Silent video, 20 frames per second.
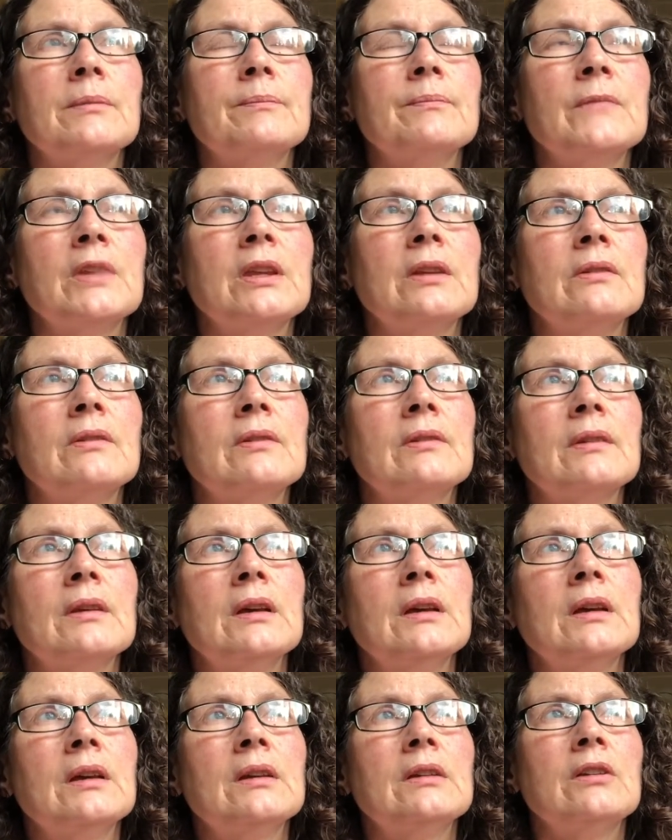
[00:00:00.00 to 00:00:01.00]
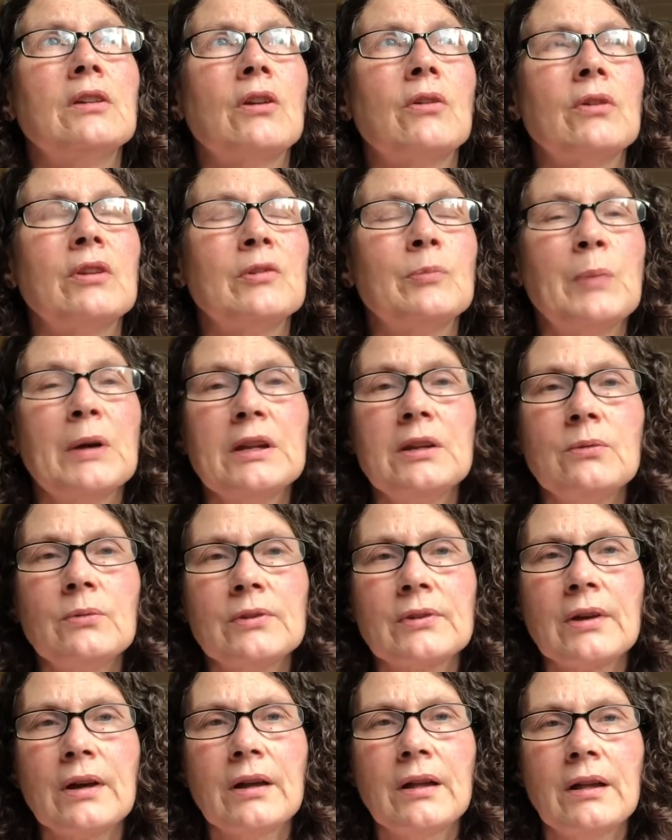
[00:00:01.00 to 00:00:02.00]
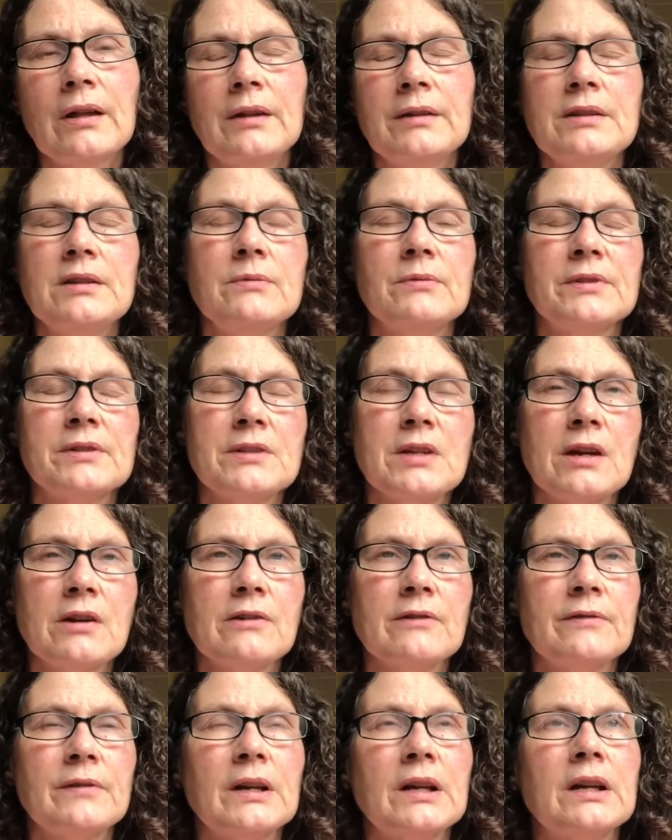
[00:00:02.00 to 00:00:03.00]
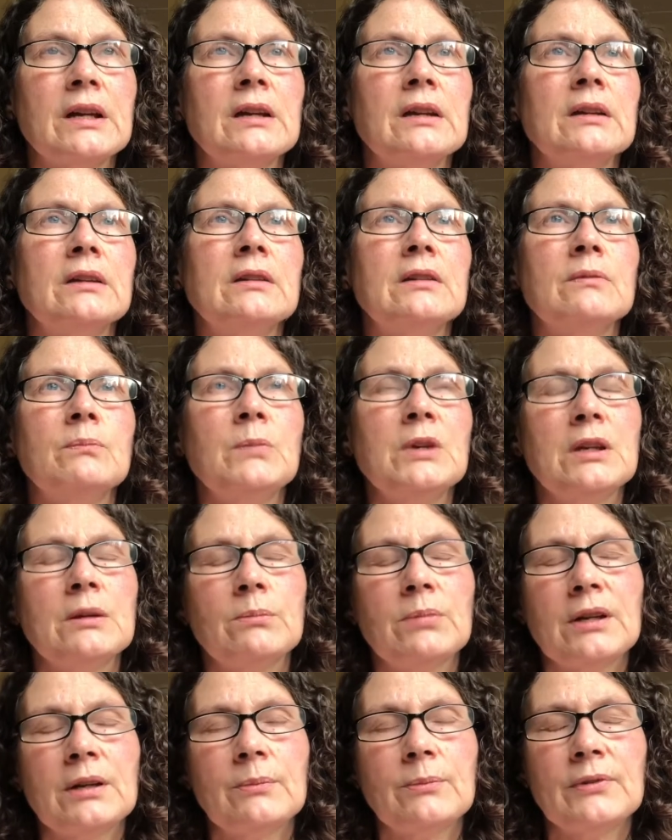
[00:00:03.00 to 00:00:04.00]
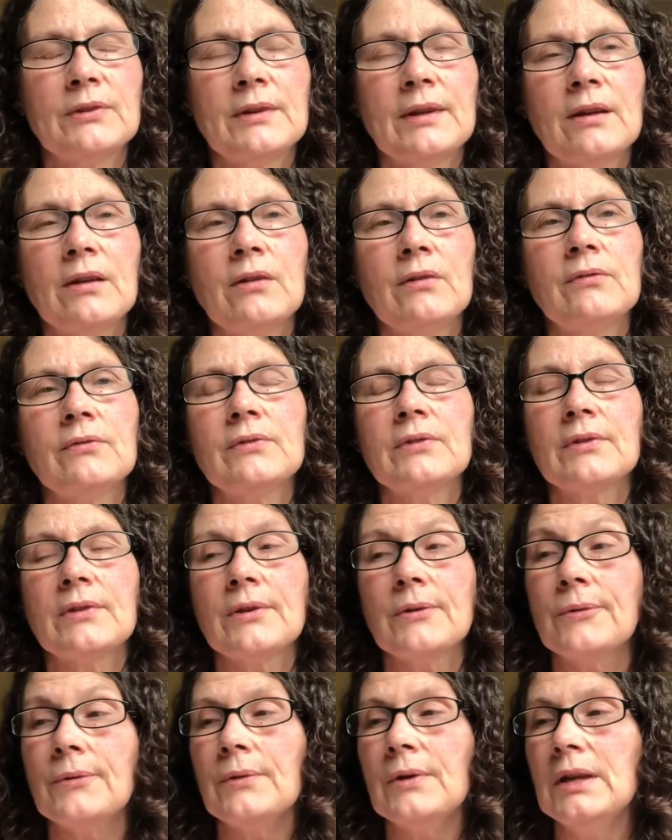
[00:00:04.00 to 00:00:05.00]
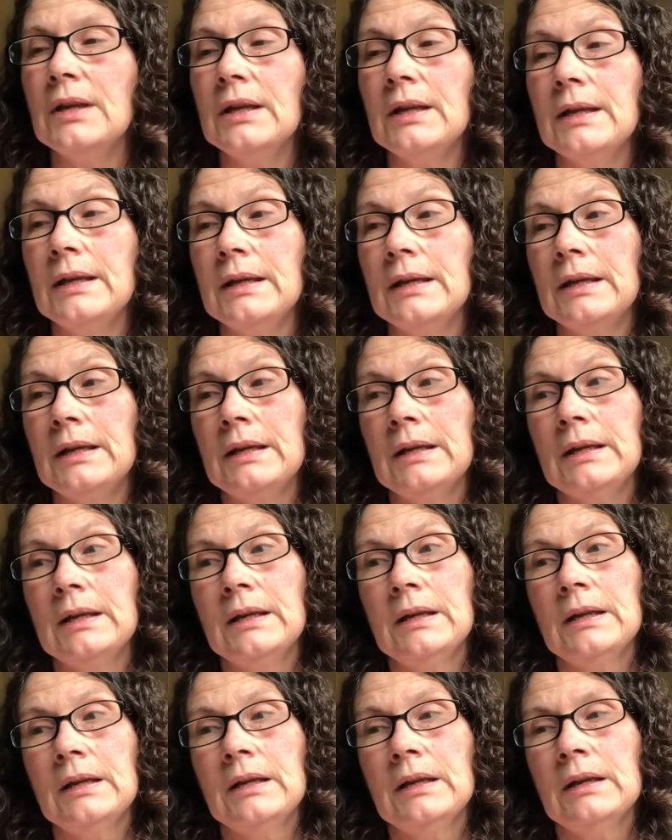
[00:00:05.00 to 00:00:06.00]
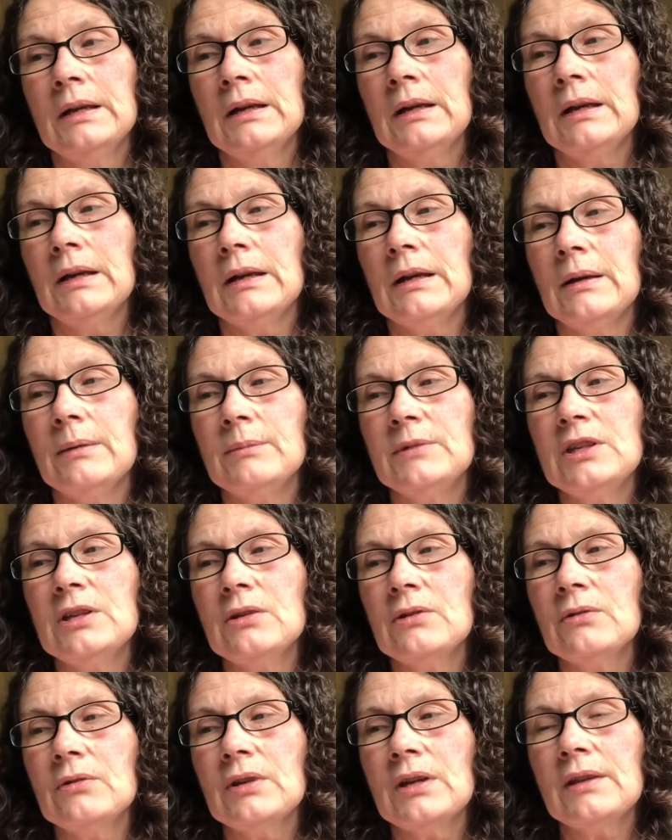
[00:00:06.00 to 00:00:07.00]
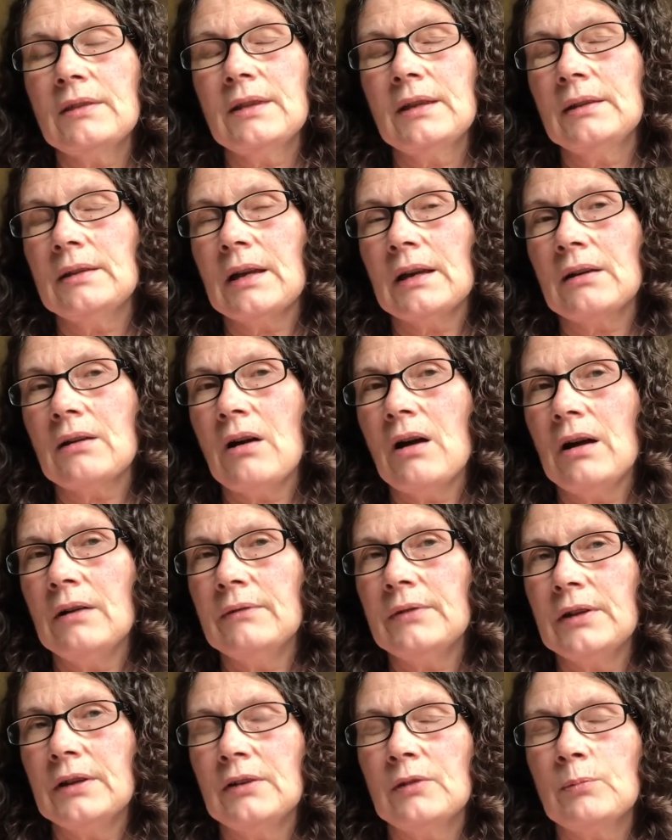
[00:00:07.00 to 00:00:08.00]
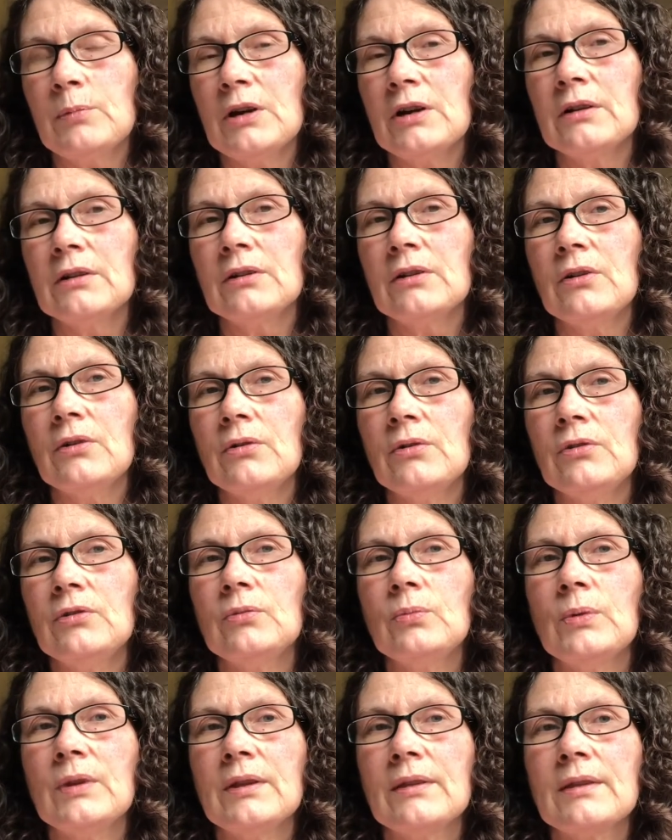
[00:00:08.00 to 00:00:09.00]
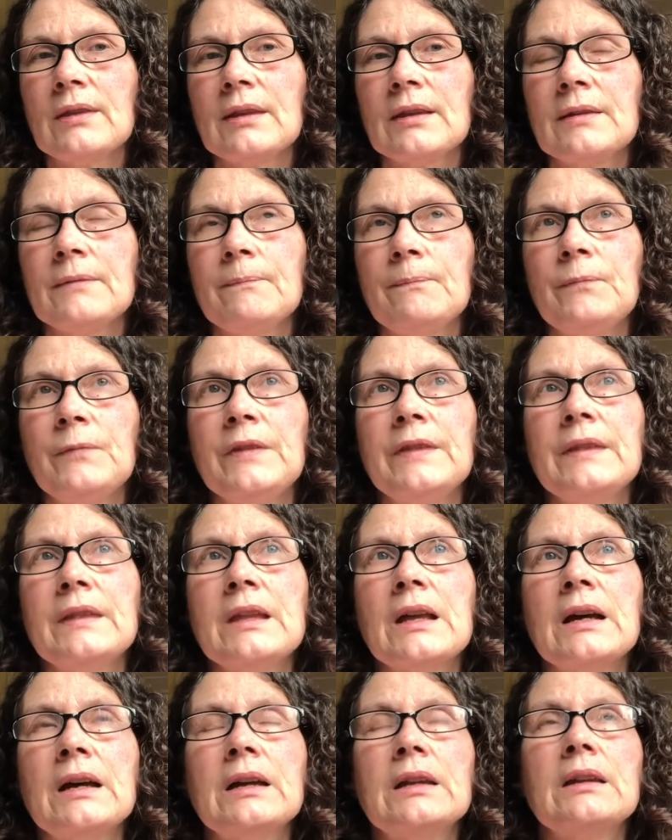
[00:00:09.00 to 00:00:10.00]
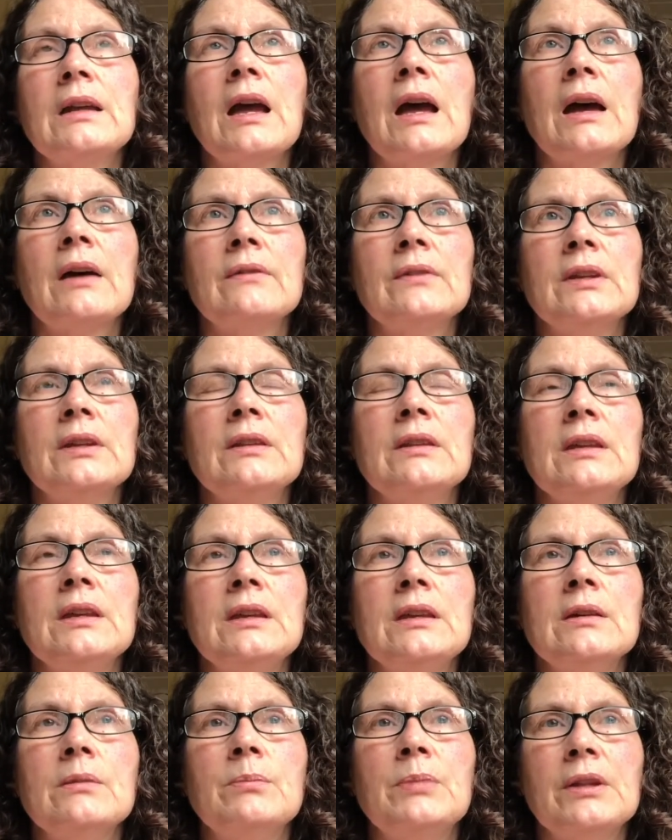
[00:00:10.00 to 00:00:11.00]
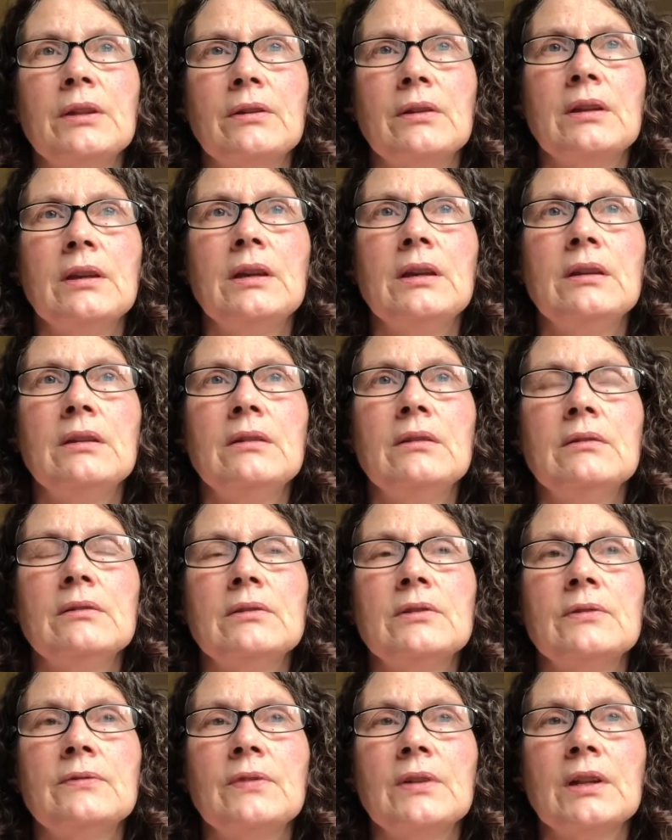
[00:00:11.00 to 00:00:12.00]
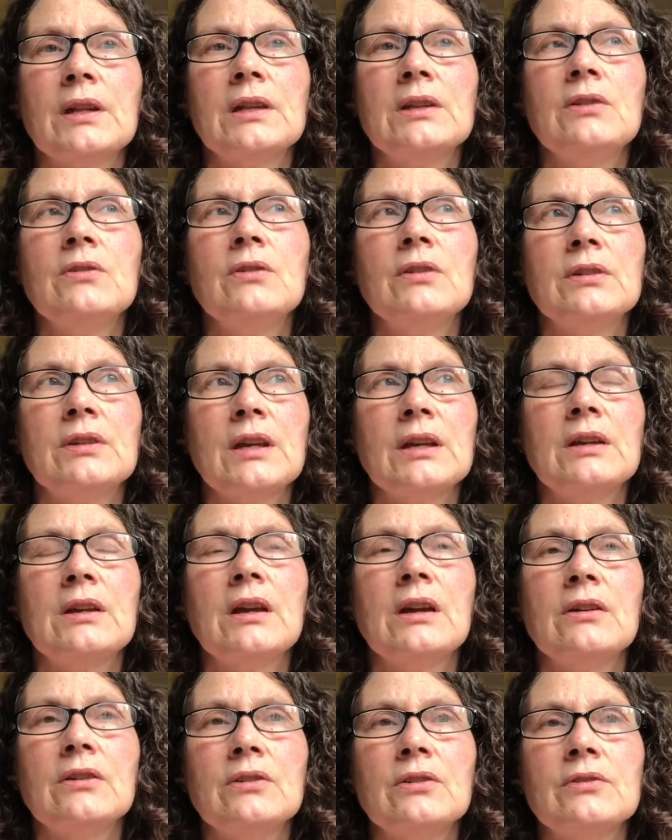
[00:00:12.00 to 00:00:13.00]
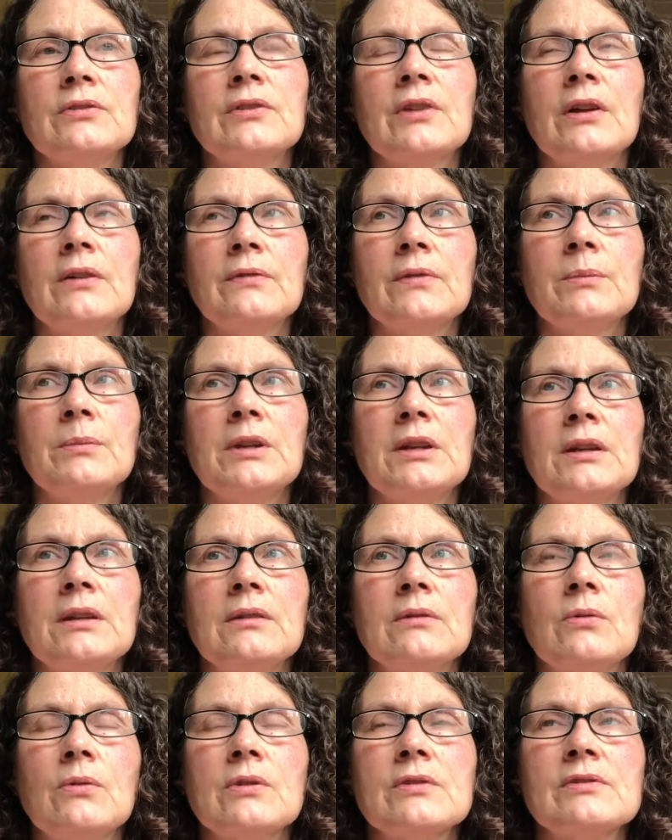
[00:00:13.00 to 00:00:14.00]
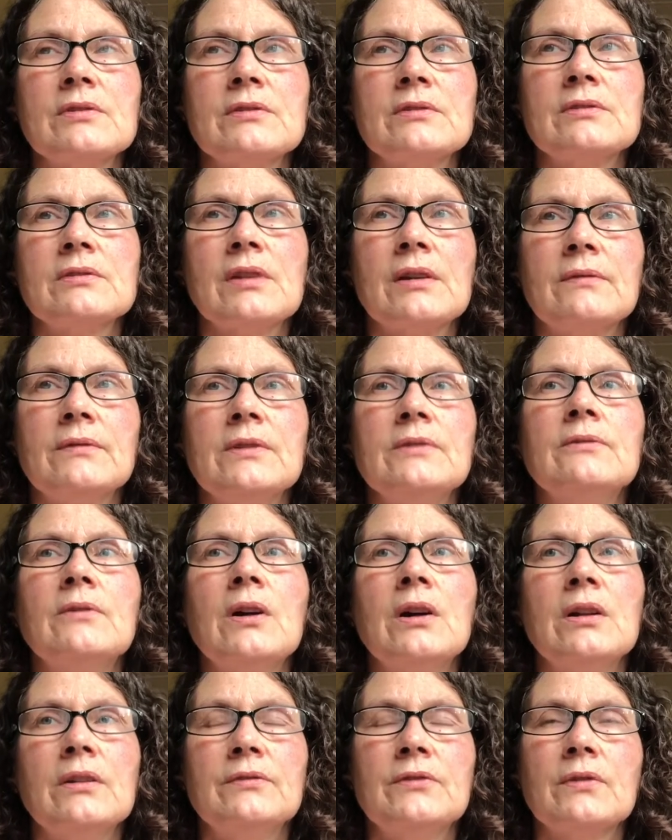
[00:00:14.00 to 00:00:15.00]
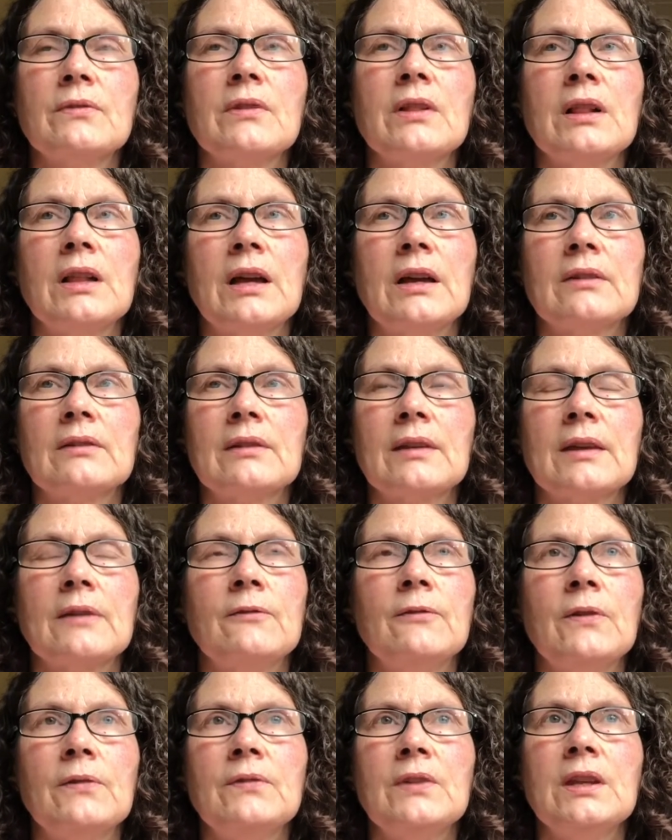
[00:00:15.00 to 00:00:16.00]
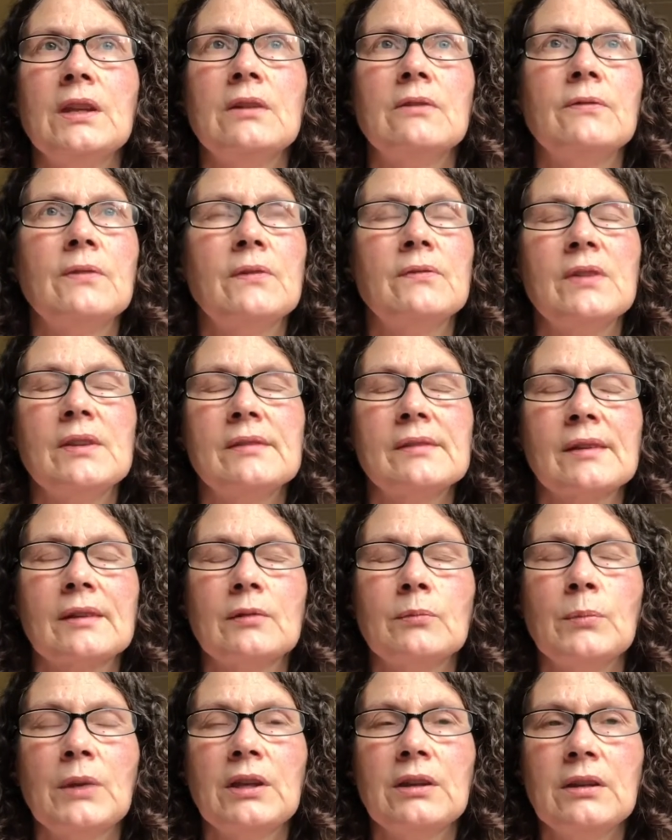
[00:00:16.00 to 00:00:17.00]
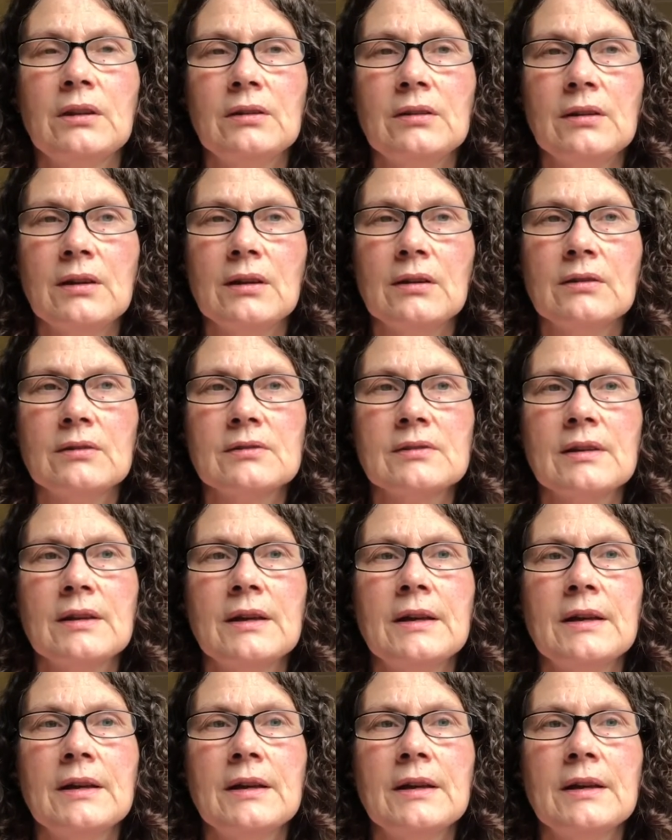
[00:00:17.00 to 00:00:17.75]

His buddy was gone. He was terrified of being by himself. So, and I think that confidence part goes with not having the ability to feel like you can take care of yourself. I mean, horses have evolved over the last 50 to 56 million years.